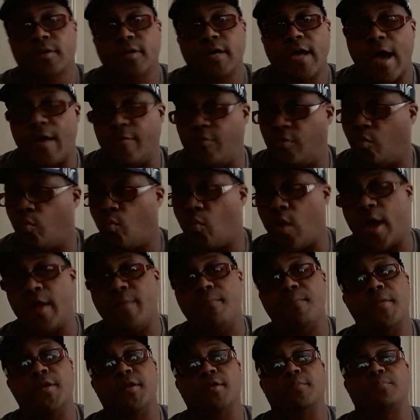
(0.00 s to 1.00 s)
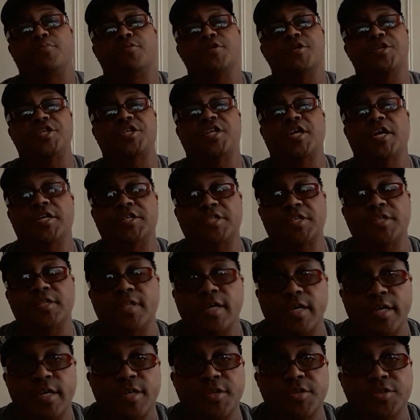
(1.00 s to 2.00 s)
Having white men appreciation
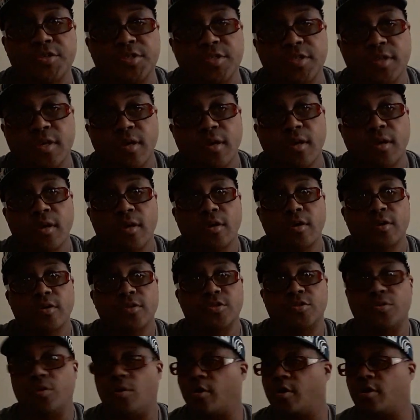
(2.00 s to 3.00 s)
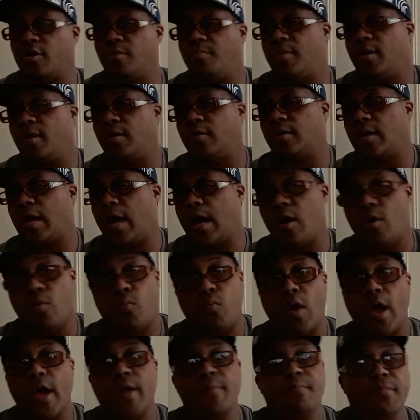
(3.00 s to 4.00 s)
days, talking about how
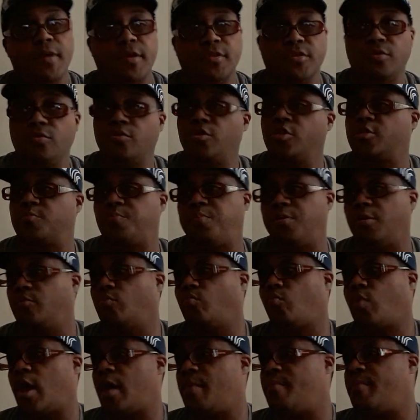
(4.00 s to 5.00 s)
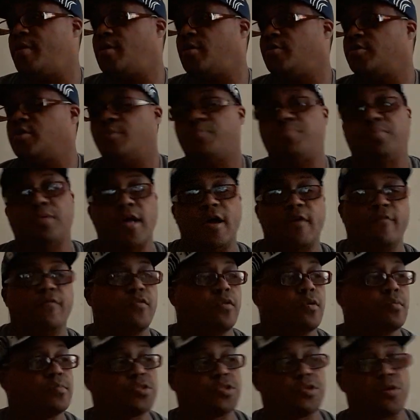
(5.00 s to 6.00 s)
white men do this, putting white men on your
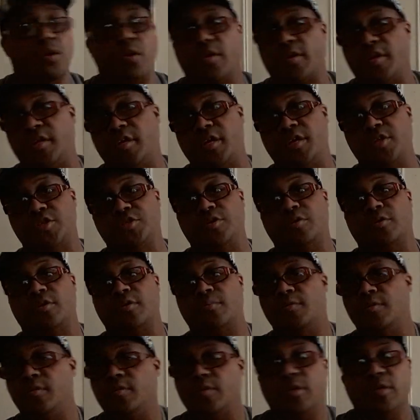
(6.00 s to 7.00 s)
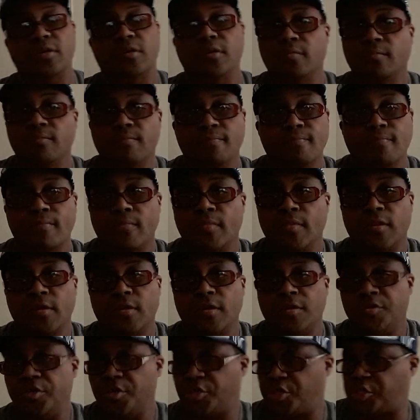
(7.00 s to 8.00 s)
platforms, talking against your community.
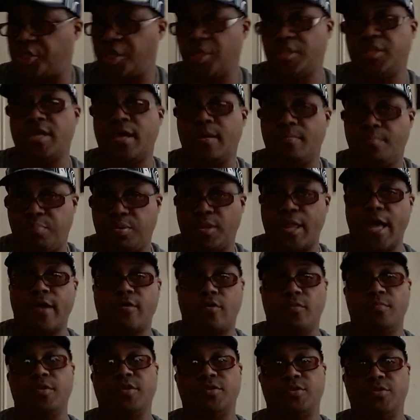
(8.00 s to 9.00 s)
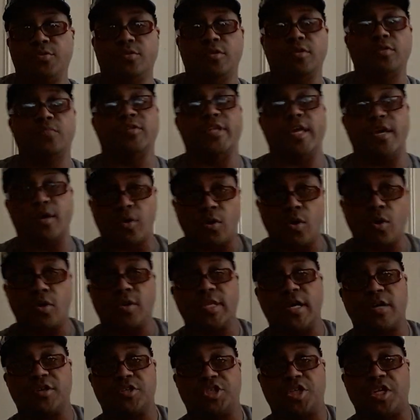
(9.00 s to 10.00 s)
The shit that black women are doing, they called
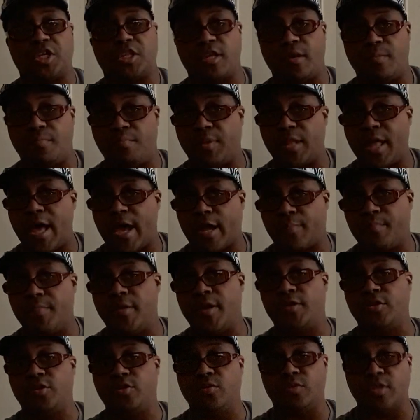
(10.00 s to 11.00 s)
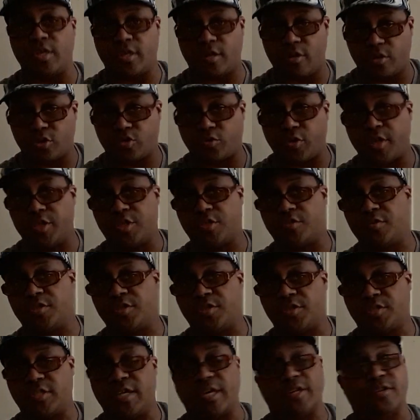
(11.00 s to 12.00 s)
out shit that black men do that are
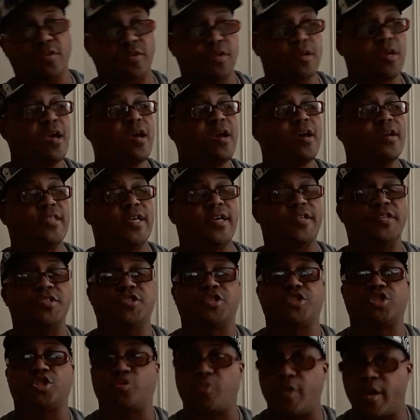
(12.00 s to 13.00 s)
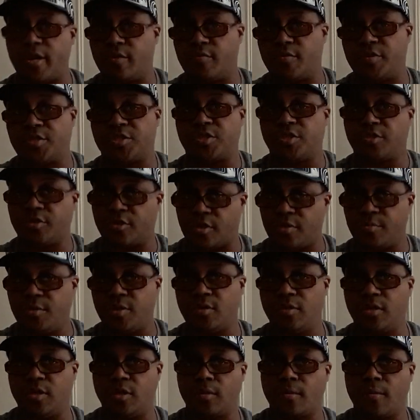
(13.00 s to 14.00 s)
traitorous, that is traitorous to the
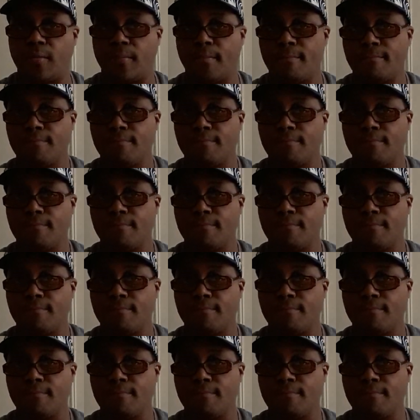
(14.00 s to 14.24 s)
community.